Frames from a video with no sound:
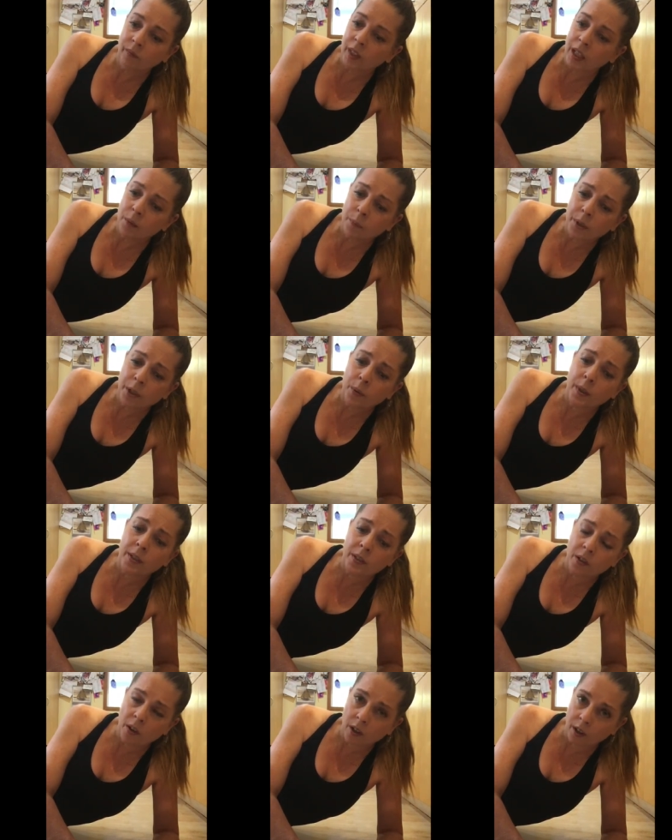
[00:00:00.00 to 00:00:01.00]
and
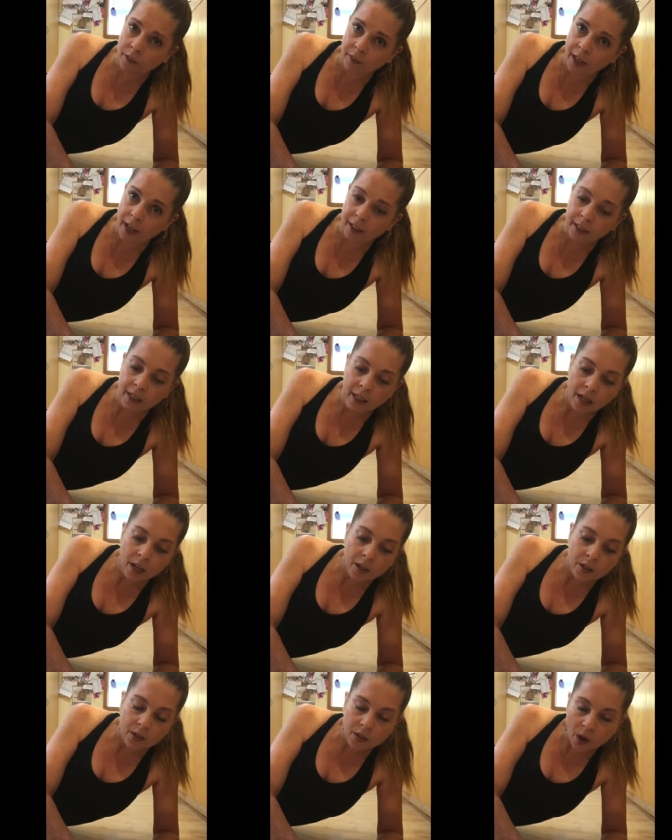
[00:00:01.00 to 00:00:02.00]
pirouettes and all of that.
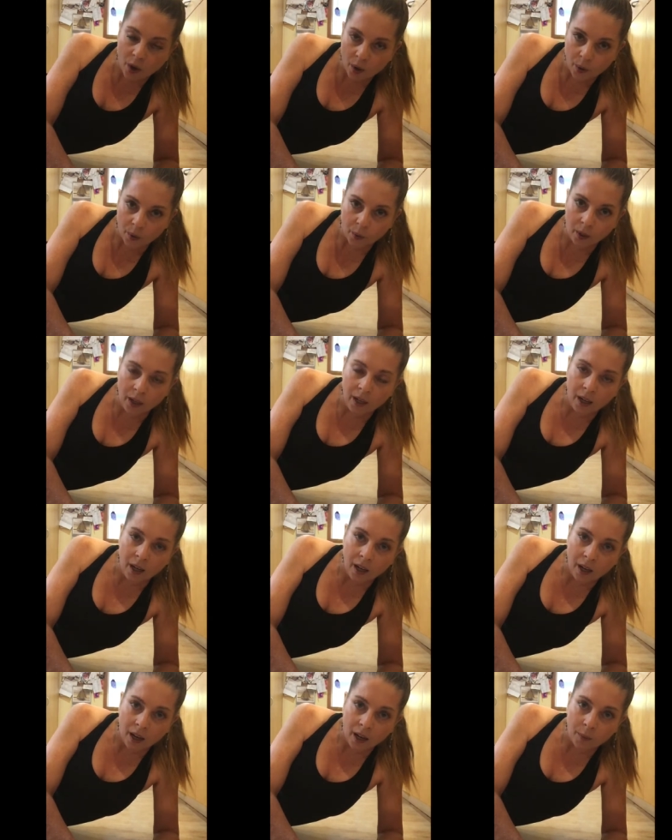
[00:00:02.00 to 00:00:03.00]
So
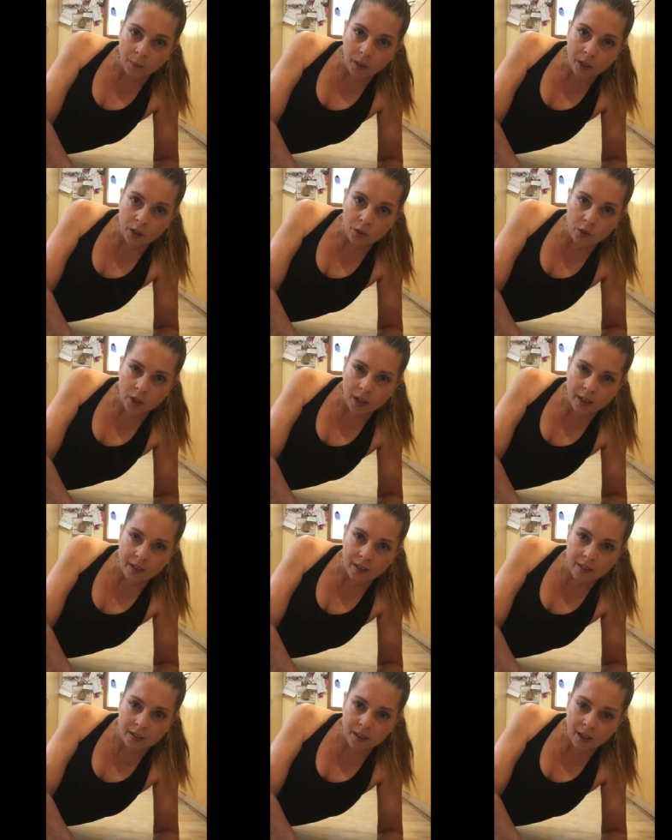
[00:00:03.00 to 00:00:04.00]
I'm gonna
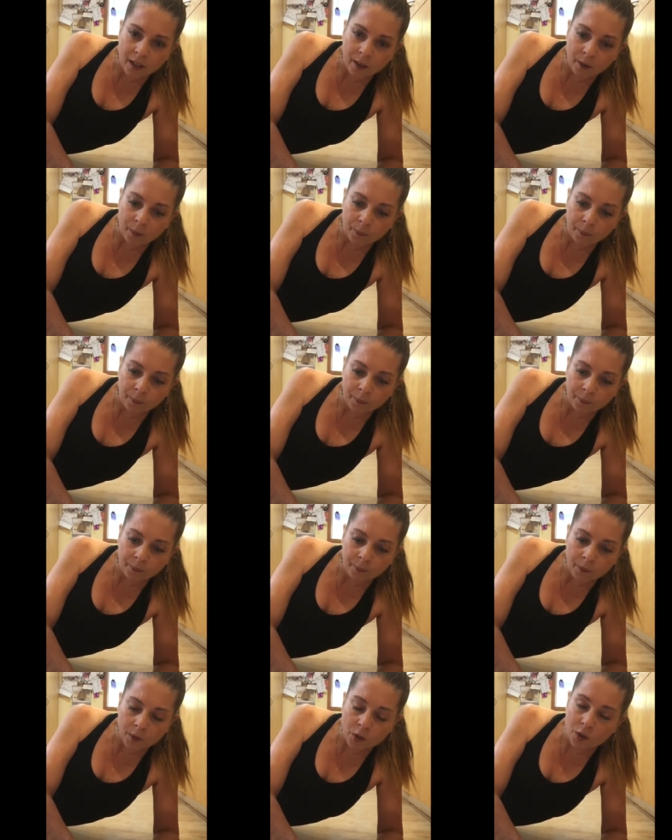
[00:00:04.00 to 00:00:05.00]
just
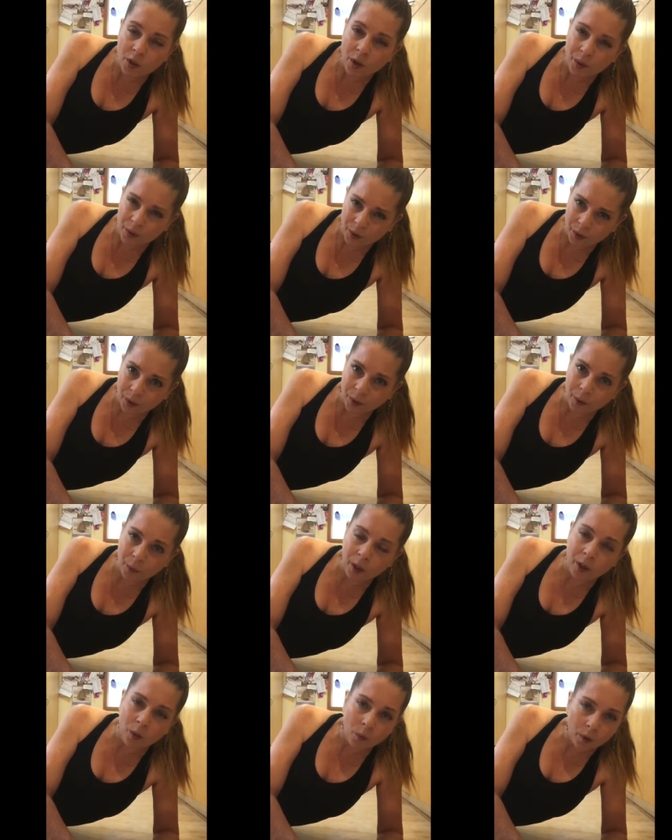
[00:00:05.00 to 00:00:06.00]
show you. We're
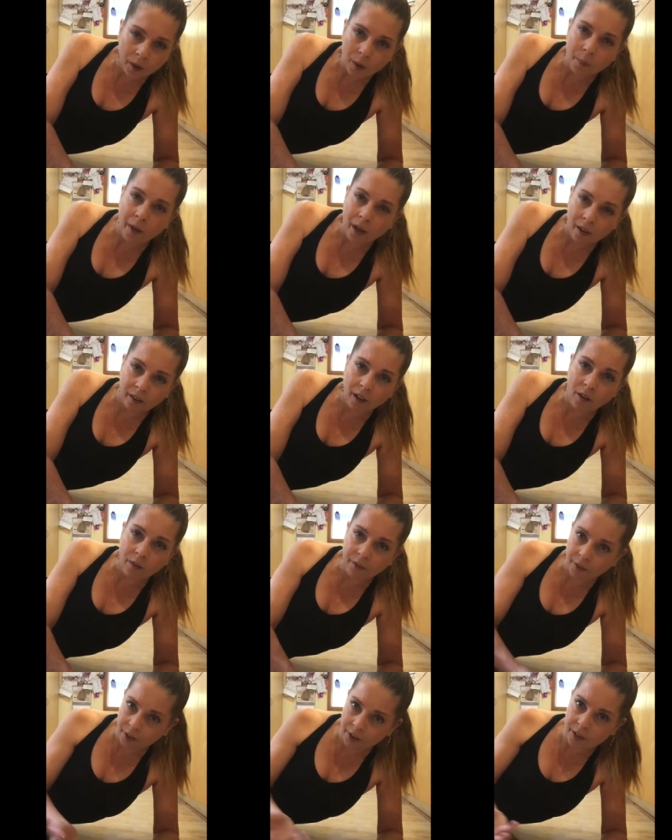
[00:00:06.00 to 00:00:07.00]
gonna work in parallel
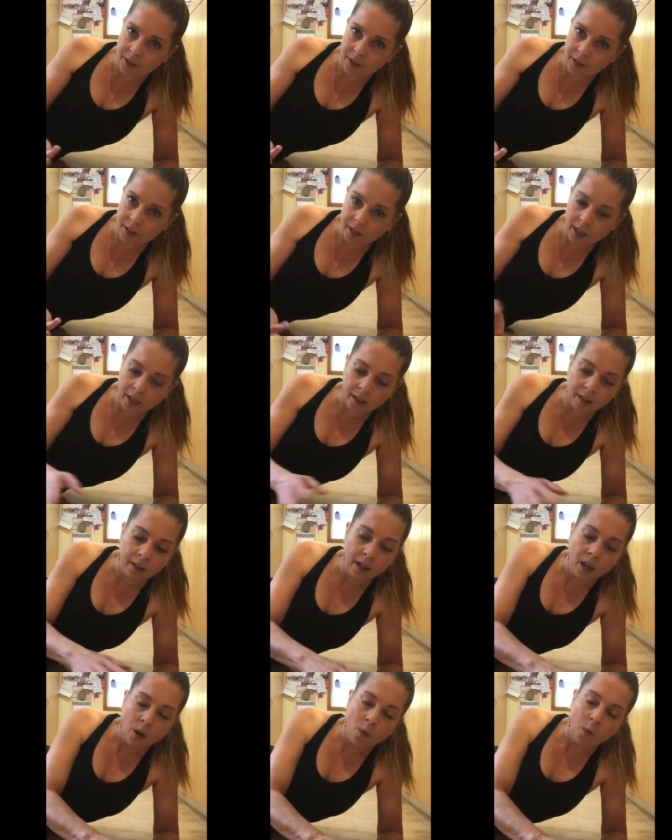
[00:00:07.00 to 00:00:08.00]
first, and
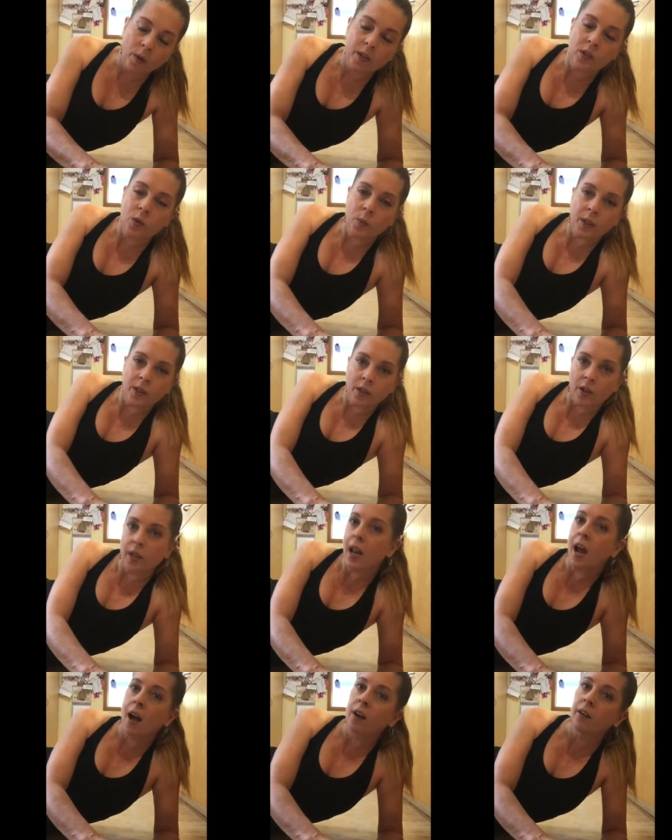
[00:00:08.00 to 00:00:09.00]
once we turn
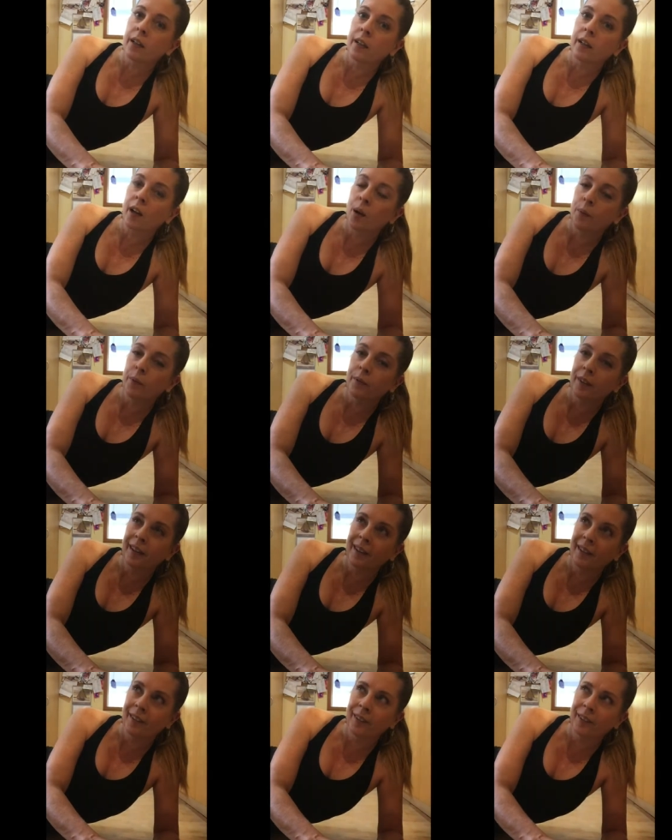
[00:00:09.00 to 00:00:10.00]
out in a couple
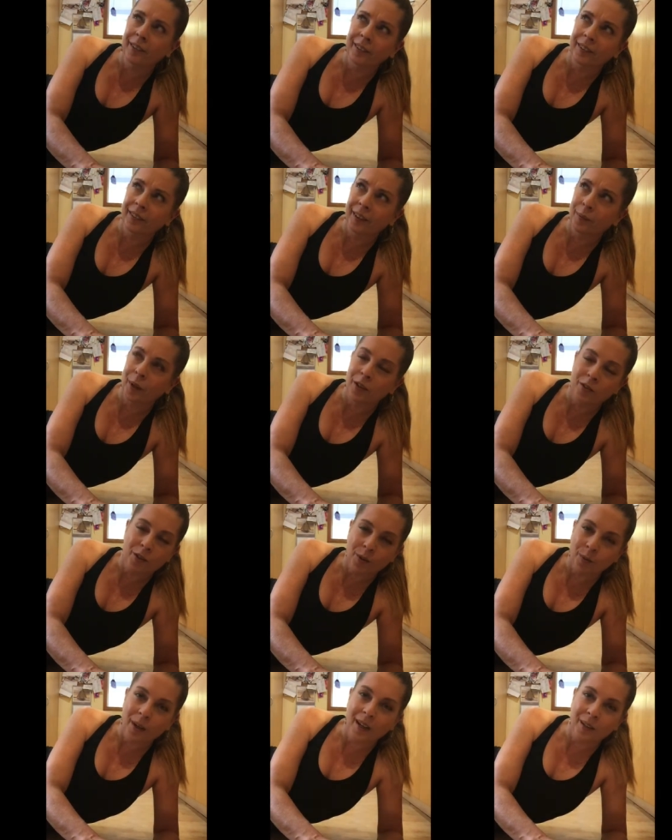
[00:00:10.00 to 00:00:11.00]
videos, I'm not sure
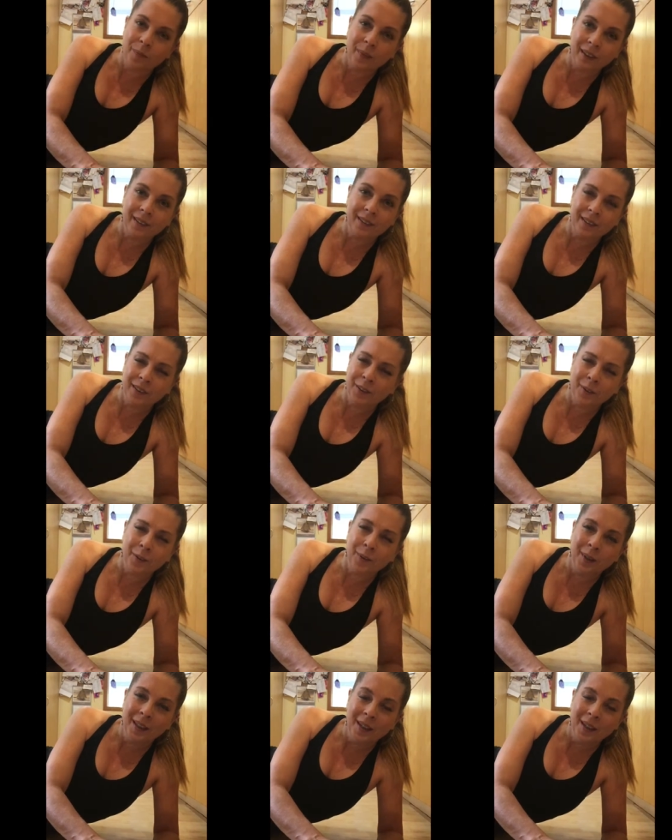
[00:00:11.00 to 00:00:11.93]
when, but soon,